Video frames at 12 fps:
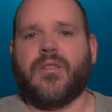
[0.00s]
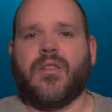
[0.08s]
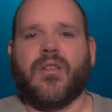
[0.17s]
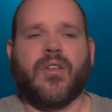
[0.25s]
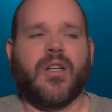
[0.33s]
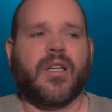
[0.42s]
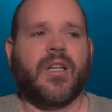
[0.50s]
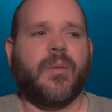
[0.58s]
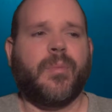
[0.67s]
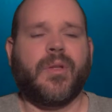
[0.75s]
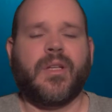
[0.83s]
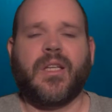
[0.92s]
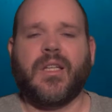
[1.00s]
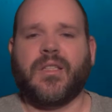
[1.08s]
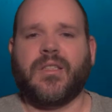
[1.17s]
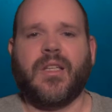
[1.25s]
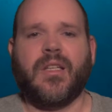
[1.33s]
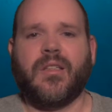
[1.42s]
or a couple of
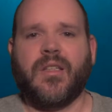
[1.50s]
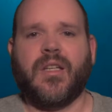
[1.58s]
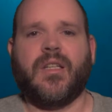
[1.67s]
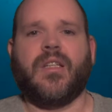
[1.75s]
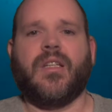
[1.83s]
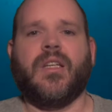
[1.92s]
kicks and done.